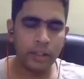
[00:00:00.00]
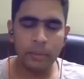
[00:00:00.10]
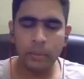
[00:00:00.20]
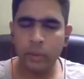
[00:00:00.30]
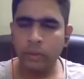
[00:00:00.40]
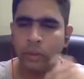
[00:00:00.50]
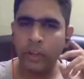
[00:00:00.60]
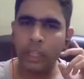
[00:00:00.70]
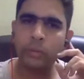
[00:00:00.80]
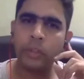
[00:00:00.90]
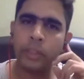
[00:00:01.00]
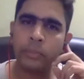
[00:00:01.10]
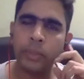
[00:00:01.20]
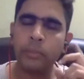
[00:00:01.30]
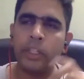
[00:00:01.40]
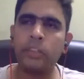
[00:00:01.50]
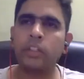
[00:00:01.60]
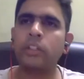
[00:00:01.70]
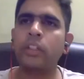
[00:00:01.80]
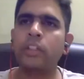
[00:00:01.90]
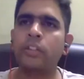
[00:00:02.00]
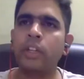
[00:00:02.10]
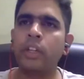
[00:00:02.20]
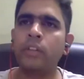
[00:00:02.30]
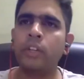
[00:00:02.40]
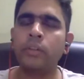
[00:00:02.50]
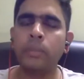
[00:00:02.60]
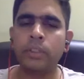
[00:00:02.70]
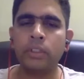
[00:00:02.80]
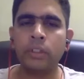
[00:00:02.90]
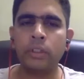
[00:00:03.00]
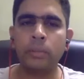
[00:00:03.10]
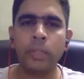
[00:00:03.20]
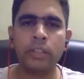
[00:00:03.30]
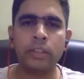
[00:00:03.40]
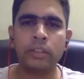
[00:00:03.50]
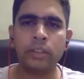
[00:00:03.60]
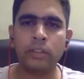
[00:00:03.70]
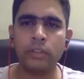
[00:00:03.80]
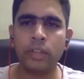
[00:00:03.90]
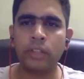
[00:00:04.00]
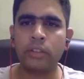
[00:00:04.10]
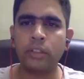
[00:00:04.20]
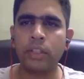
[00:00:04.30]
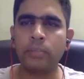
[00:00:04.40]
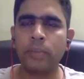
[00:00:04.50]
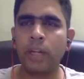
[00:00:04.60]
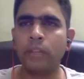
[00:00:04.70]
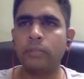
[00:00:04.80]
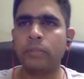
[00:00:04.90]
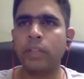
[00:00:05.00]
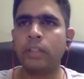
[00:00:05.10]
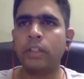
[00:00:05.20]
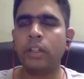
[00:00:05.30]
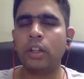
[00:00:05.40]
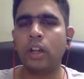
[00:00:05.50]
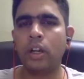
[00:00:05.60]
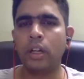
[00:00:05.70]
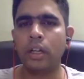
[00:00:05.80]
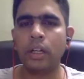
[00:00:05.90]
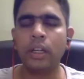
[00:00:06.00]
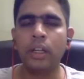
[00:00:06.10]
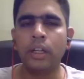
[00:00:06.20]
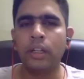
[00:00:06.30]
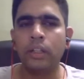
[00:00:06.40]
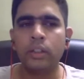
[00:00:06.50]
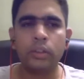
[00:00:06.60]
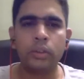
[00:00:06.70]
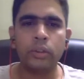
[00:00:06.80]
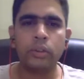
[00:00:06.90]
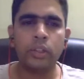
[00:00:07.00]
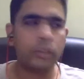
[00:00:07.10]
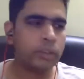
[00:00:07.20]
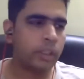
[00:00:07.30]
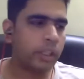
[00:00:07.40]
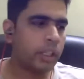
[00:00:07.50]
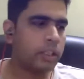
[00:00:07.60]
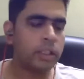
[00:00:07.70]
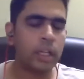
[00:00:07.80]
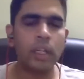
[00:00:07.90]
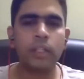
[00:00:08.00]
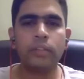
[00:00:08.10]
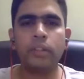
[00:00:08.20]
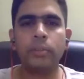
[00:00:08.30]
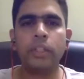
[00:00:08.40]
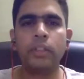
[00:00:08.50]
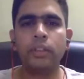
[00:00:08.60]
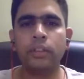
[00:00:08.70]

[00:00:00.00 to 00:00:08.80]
inputs were valuable at my basic stage where I went missing on the basic stuff actually as part of Python or R. So that was the real starter for me.